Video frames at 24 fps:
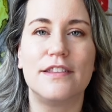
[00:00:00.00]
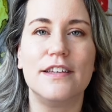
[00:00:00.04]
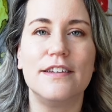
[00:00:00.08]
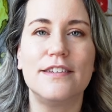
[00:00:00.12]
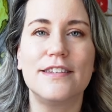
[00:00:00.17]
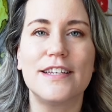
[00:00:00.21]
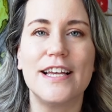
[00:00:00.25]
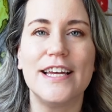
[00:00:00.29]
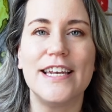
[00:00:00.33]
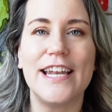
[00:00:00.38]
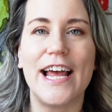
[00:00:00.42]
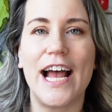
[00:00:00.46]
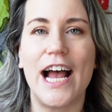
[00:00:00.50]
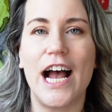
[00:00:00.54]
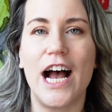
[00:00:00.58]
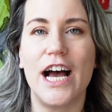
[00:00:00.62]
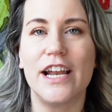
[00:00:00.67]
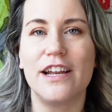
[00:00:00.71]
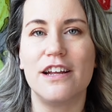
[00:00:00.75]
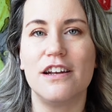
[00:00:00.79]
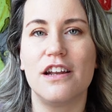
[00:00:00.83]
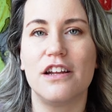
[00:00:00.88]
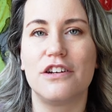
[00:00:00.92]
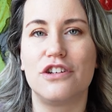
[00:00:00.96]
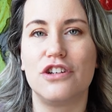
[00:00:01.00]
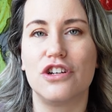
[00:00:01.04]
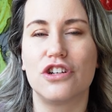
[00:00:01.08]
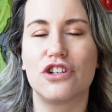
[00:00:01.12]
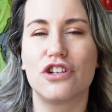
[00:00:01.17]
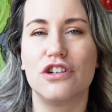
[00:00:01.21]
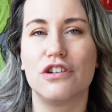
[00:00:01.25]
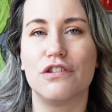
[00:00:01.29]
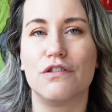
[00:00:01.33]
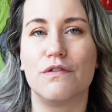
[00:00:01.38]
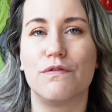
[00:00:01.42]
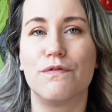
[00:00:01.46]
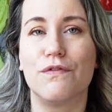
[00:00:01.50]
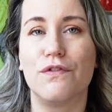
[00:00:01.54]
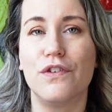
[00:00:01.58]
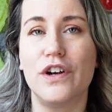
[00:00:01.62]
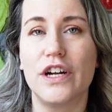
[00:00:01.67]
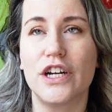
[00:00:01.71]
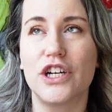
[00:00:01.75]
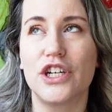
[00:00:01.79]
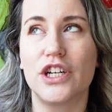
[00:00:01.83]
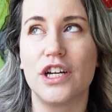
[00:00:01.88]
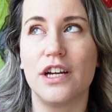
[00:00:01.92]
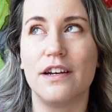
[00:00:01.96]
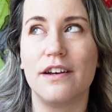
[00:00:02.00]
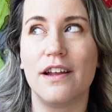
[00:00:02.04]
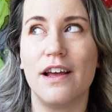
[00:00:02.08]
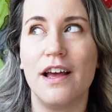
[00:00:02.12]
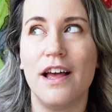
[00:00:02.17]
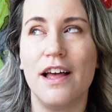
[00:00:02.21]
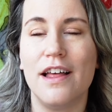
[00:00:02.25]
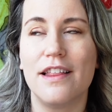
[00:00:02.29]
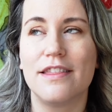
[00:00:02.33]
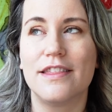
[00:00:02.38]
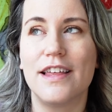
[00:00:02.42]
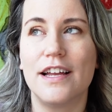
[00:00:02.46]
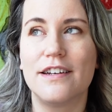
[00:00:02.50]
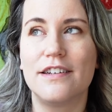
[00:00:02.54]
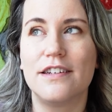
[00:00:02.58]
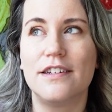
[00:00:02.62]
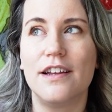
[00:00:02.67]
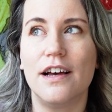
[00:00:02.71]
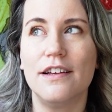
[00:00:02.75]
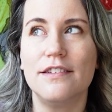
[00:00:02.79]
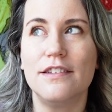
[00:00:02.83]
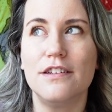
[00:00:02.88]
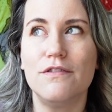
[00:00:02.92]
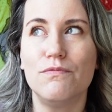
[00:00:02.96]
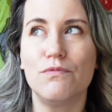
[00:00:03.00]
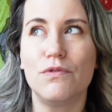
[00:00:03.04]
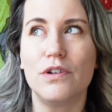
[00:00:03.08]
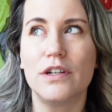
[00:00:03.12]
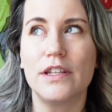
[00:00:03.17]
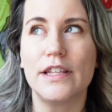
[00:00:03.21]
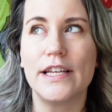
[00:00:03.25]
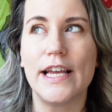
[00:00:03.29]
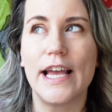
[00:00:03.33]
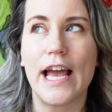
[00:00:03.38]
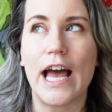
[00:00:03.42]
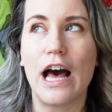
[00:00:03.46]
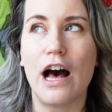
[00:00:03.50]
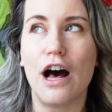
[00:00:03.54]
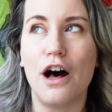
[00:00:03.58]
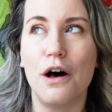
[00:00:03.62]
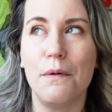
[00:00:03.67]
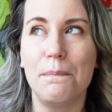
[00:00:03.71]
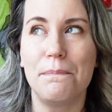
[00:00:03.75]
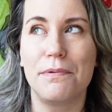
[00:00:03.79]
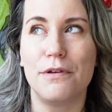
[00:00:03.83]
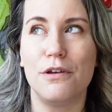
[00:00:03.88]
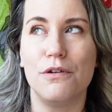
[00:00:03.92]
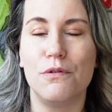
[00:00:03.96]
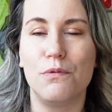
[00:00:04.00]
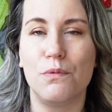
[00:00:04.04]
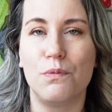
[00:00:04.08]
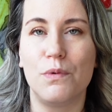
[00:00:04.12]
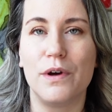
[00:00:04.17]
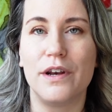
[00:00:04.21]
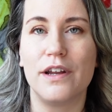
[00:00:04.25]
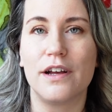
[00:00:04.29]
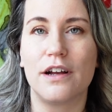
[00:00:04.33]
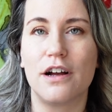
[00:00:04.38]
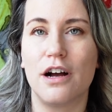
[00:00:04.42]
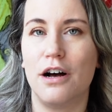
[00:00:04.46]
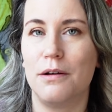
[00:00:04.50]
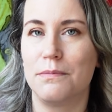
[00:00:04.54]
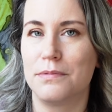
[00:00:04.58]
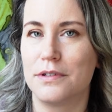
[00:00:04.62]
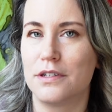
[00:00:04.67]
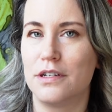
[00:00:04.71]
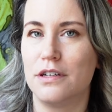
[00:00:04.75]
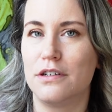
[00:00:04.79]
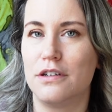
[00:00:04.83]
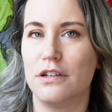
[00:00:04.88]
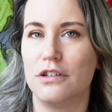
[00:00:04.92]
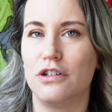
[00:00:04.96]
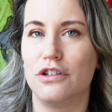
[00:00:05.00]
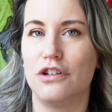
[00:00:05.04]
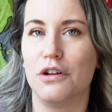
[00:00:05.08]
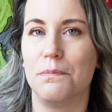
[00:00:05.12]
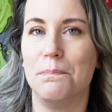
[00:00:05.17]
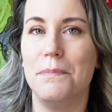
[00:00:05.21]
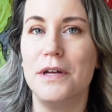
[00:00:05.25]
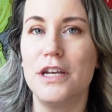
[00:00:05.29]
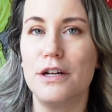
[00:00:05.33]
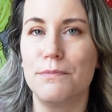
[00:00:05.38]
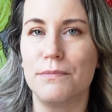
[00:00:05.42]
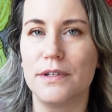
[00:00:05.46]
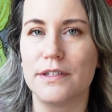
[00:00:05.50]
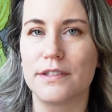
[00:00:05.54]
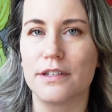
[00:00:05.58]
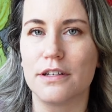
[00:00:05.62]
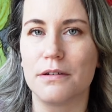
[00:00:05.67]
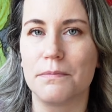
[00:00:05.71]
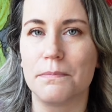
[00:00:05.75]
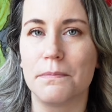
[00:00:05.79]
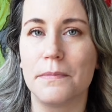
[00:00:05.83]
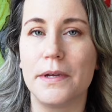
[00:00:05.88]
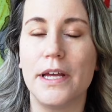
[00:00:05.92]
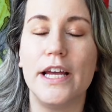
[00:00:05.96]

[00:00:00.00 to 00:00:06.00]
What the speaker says: this can add an additional friction that doesn't really help you when it comes to digital minimalism.